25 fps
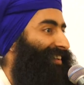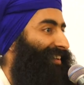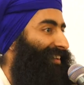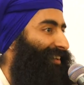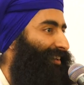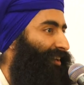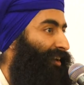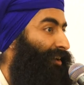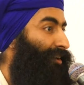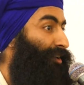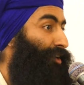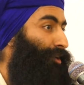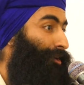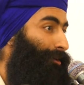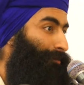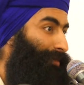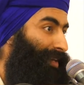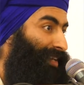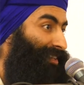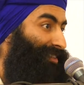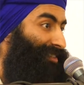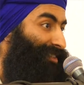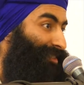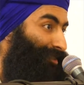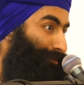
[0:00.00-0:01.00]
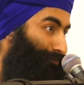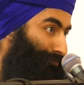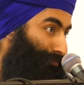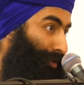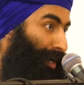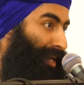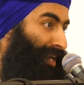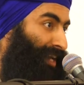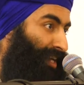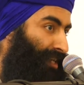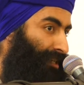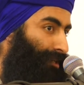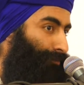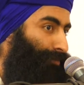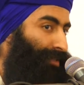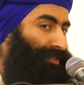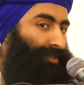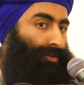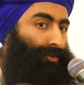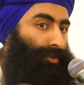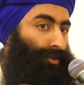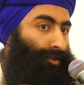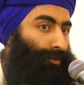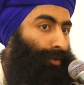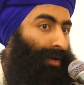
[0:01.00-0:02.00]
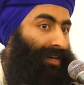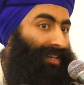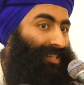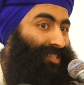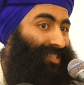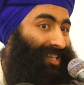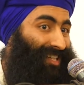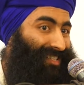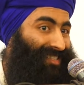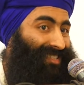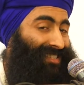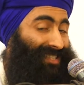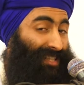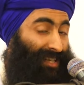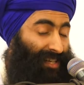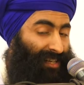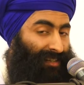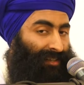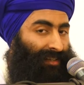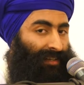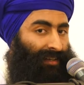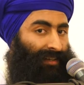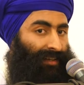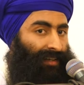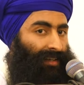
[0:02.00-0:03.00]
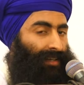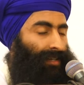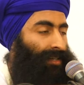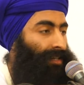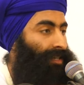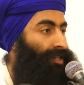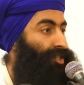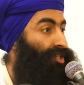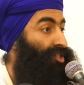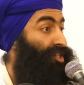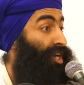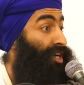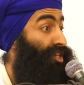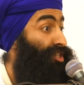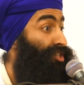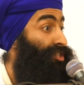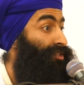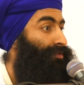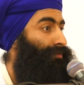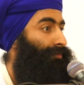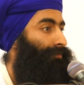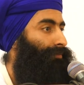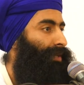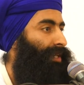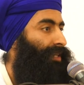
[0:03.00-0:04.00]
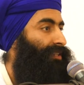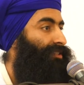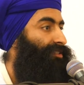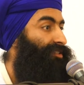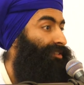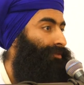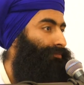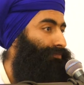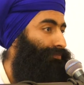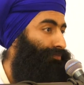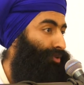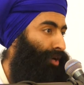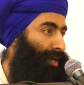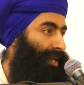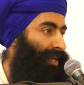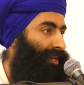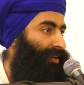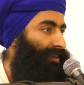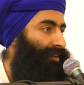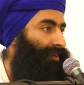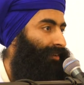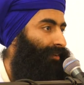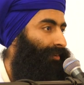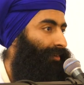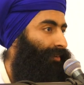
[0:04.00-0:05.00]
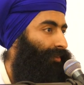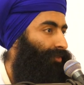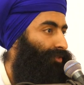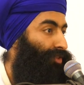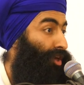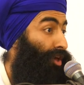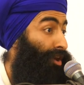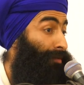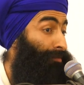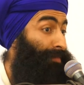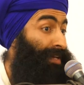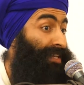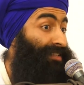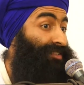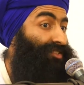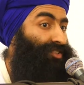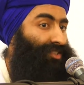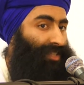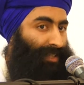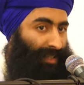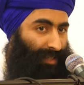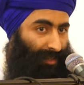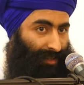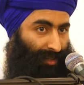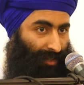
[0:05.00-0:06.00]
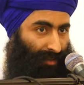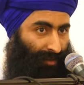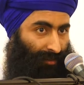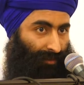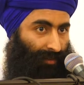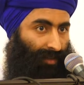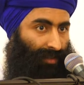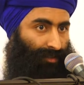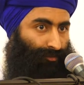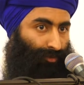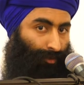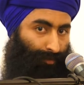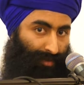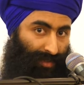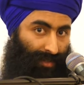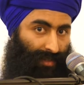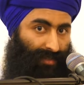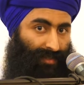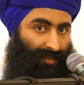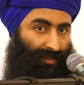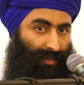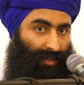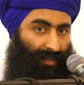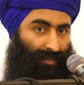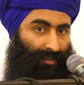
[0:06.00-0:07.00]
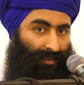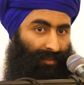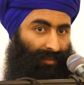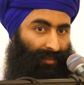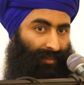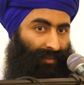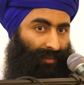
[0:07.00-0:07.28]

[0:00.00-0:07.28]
Khandang means to break into bits. You know the word shastar? Shash means to break. Tar means changi tarah. It's from Sanskrit.